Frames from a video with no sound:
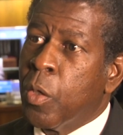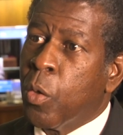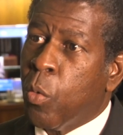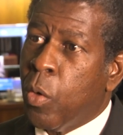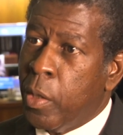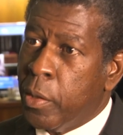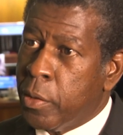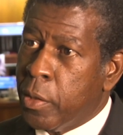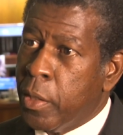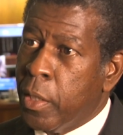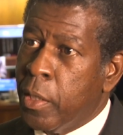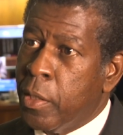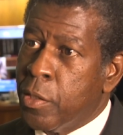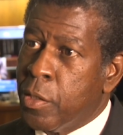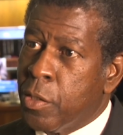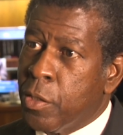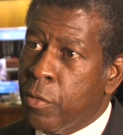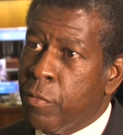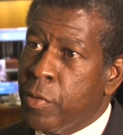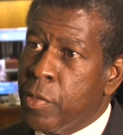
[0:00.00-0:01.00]
quality
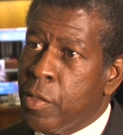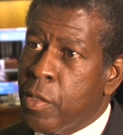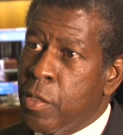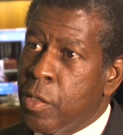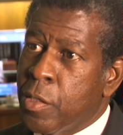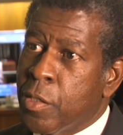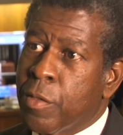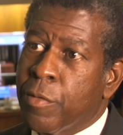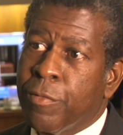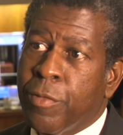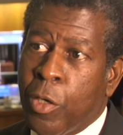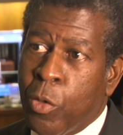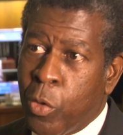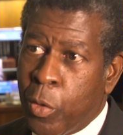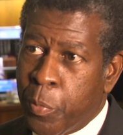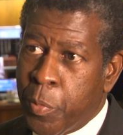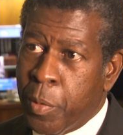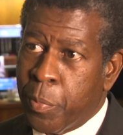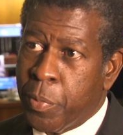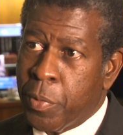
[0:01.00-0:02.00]
health services for
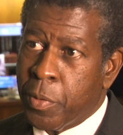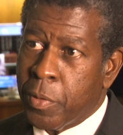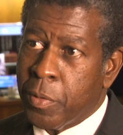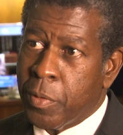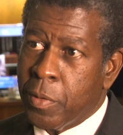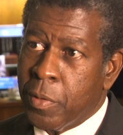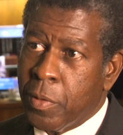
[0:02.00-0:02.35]
our people.